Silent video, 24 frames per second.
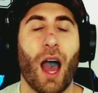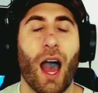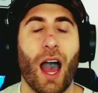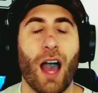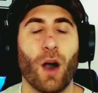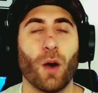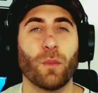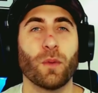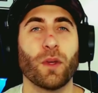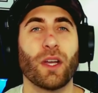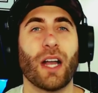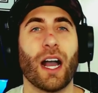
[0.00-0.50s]
I hope
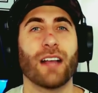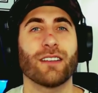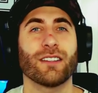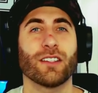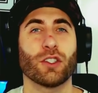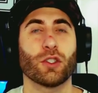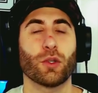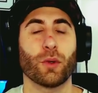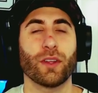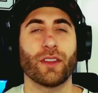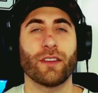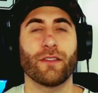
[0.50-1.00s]
you guys
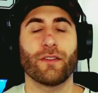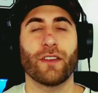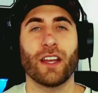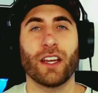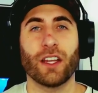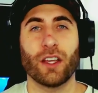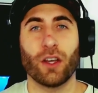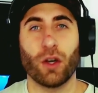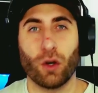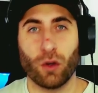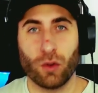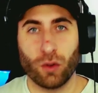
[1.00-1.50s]
enjoyed the
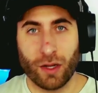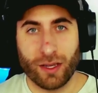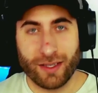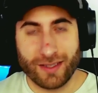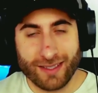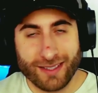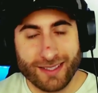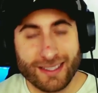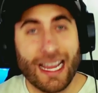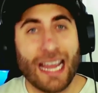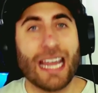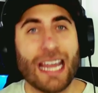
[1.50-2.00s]
video.
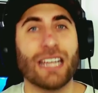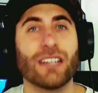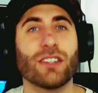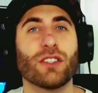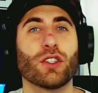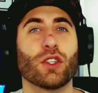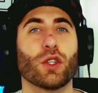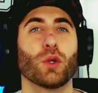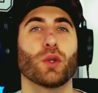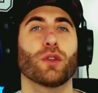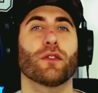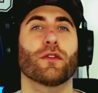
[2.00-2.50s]
Stay
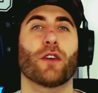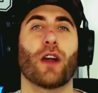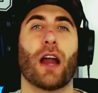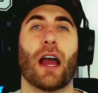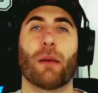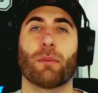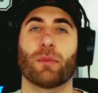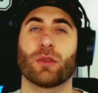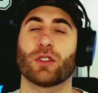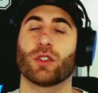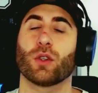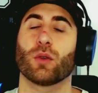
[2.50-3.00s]
tuned for
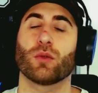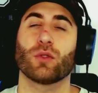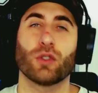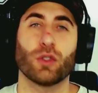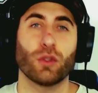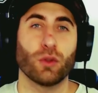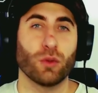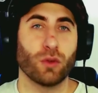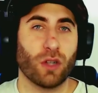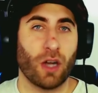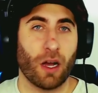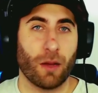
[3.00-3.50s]
episode
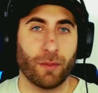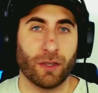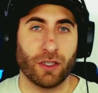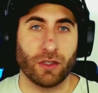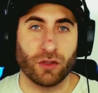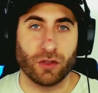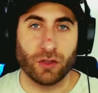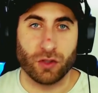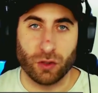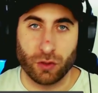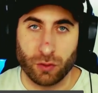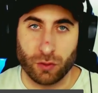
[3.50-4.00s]
2 coming
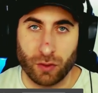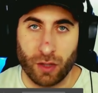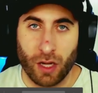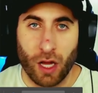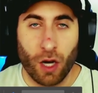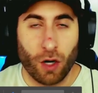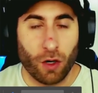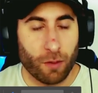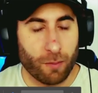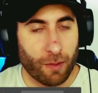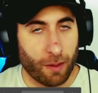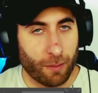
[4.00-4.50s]
soon.
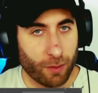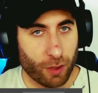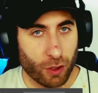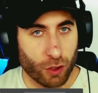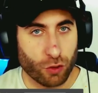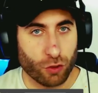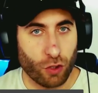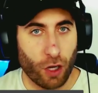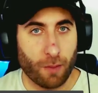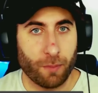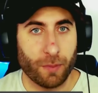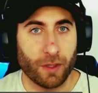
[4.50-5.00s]
Remember to
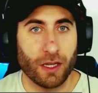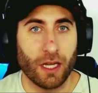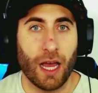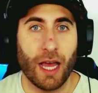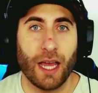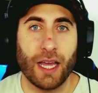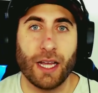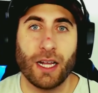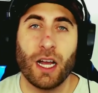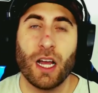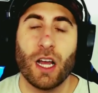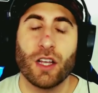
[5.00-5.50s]
drop a
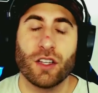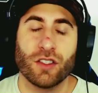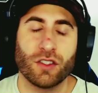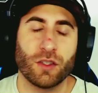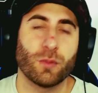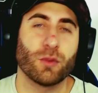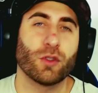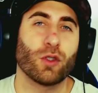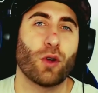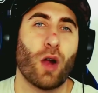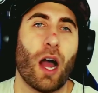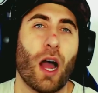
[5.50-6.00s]
like,
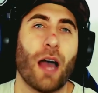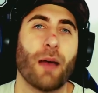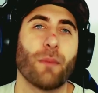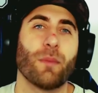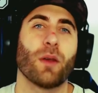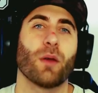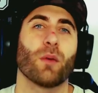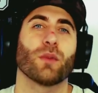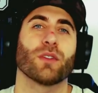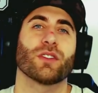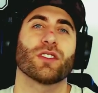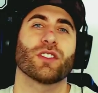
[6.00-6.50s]
subscribe, and
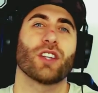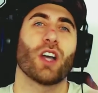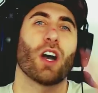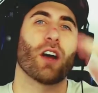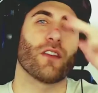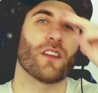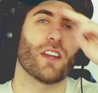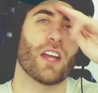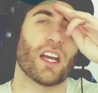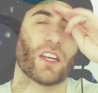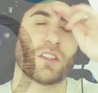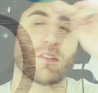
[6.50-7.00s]
we'll see you on the next